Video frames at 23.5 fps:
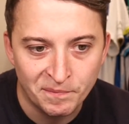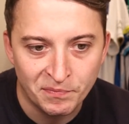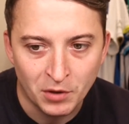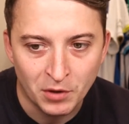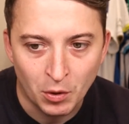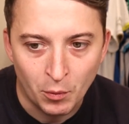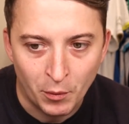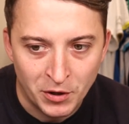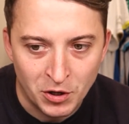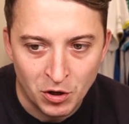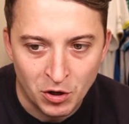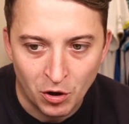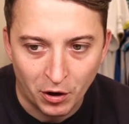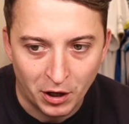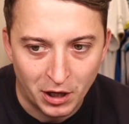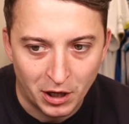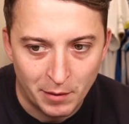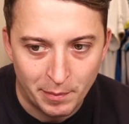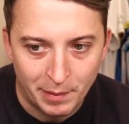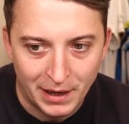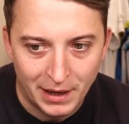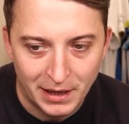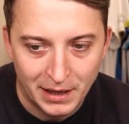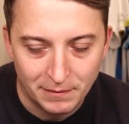We're not going to
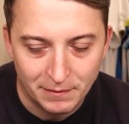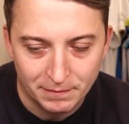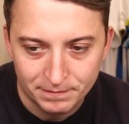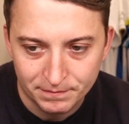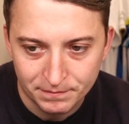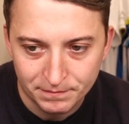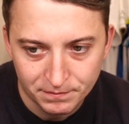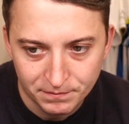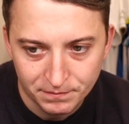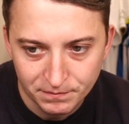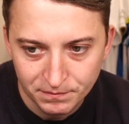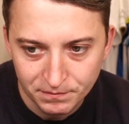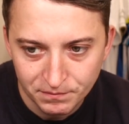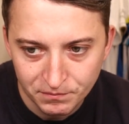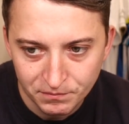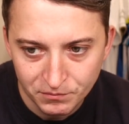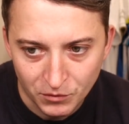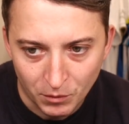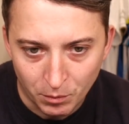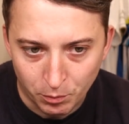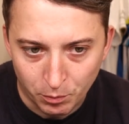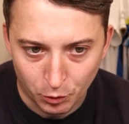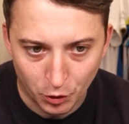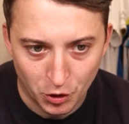beat
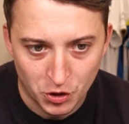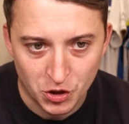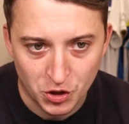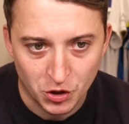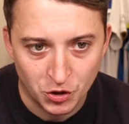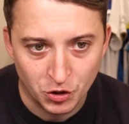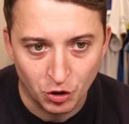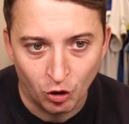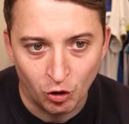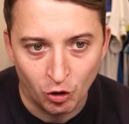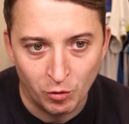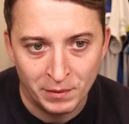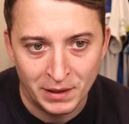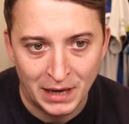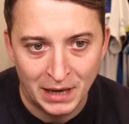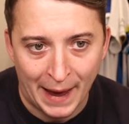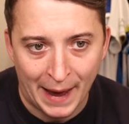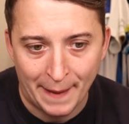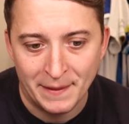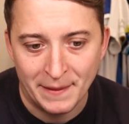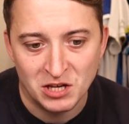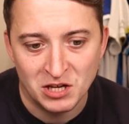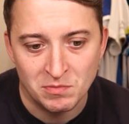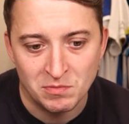Borussia Dortmund at
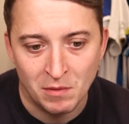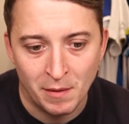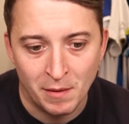this moment